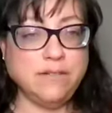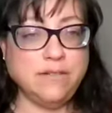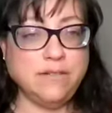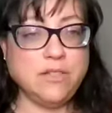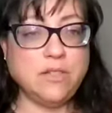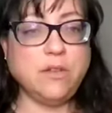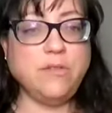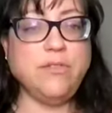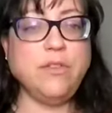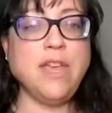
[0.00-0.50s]

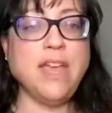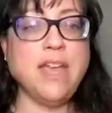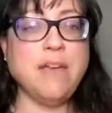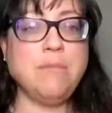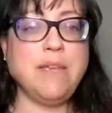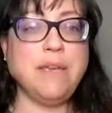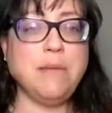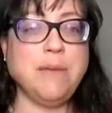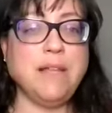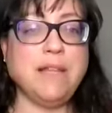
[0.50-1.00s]
So if you can't
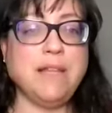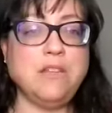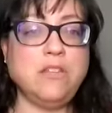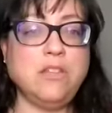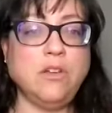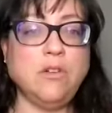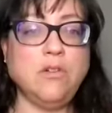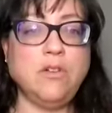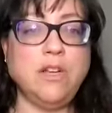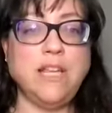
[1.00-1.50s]
make
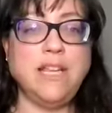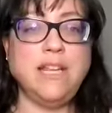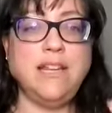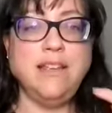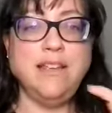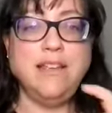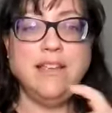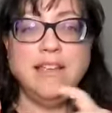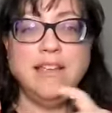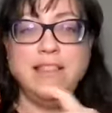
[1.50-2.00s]
melatonin,
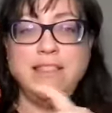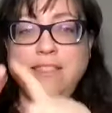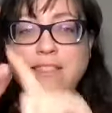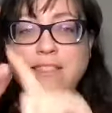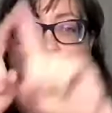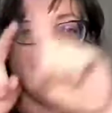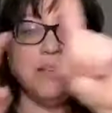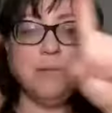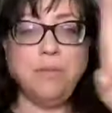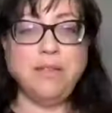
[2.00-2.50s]

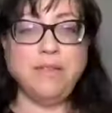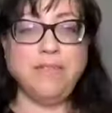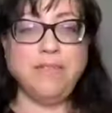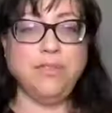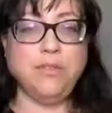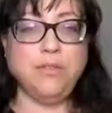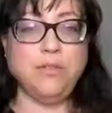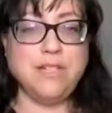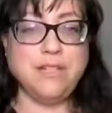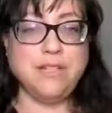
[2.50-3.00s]
there can be a
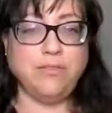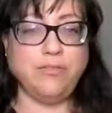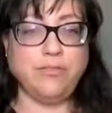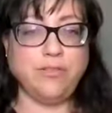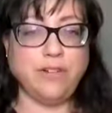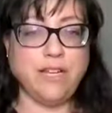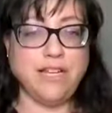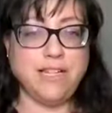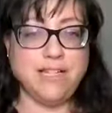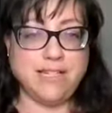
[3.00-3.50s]
few
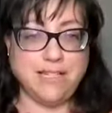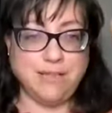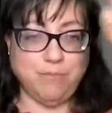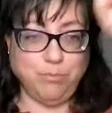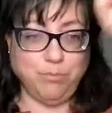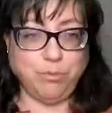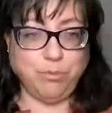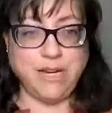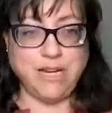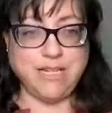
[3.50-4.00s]
different
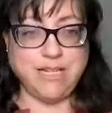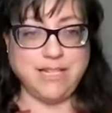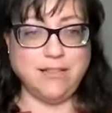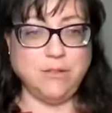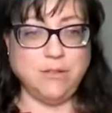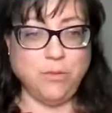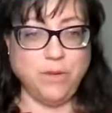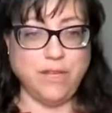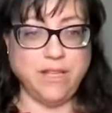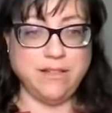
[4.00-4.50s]
breaks in
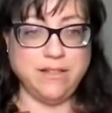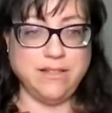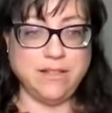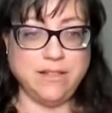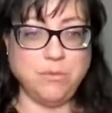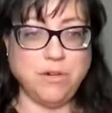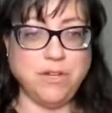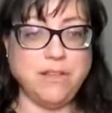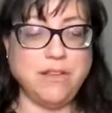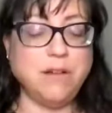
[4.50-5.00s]
the wheel
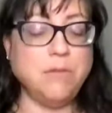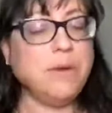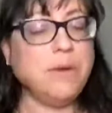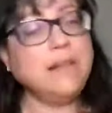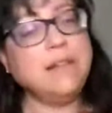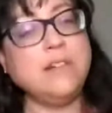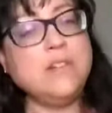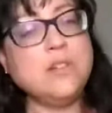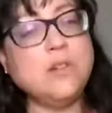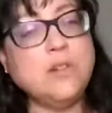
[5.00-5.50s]
somewhere there.
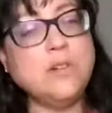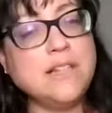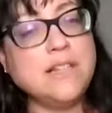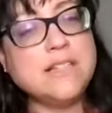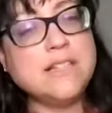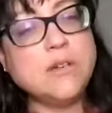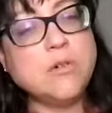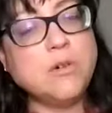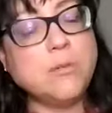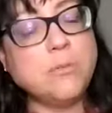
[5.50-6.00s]
Melatonin is
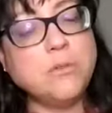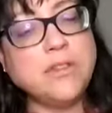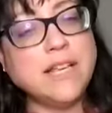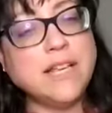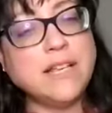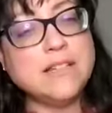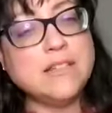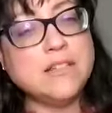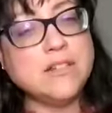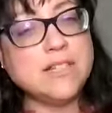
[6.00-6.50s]
the hormone that
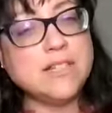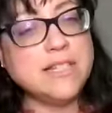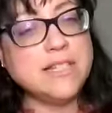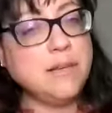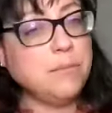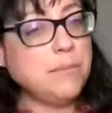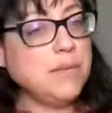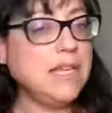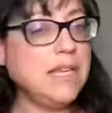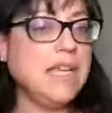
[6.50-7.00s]
gets you to
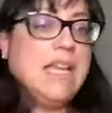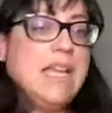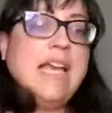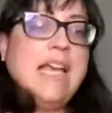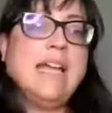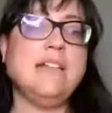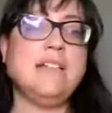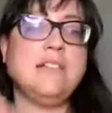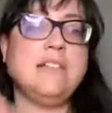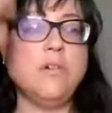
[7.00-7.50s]
sleep.
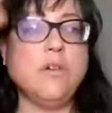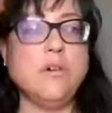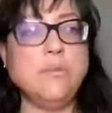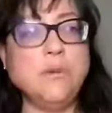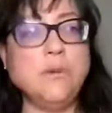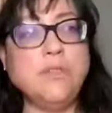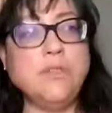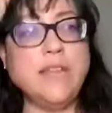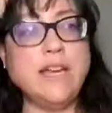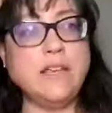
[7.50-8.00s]
And it's the
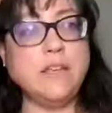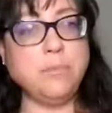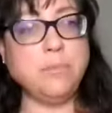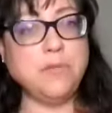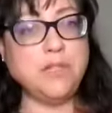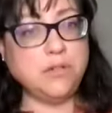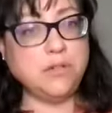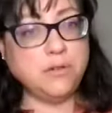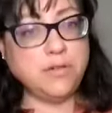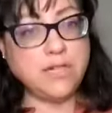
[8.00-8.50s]
hormone that your
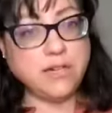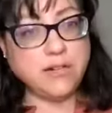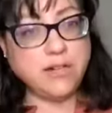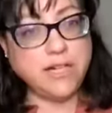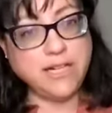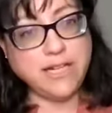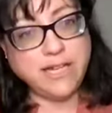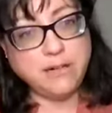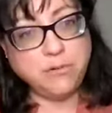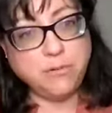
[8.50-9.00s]
pituitary
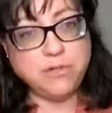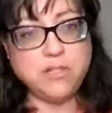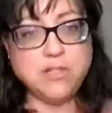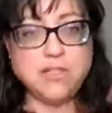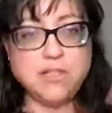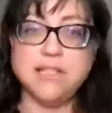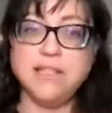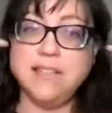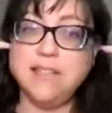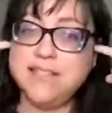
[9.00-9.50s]
gland, which
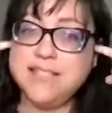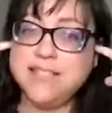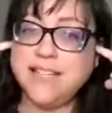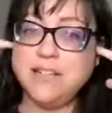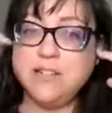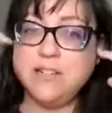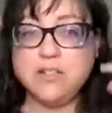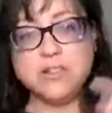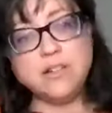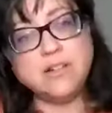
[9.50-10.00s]
is in the
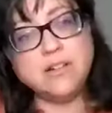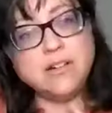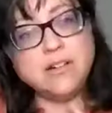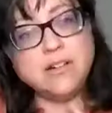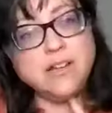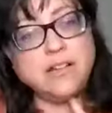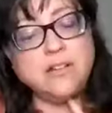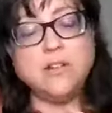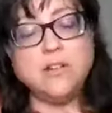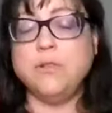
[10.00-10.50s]
center,
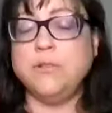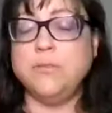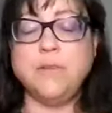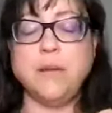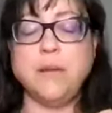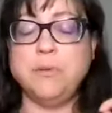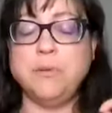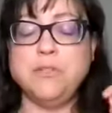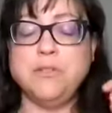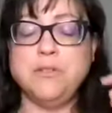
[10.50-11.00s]
no,
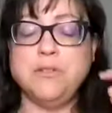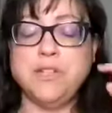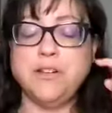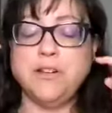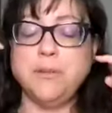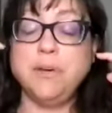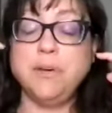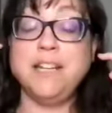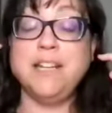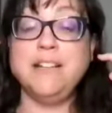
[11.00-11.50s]
not
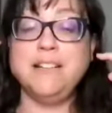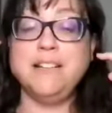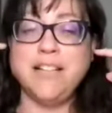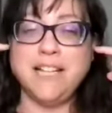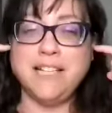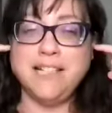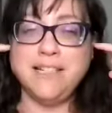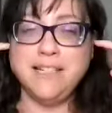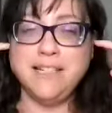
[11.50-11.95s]
pituitary, pineal gland.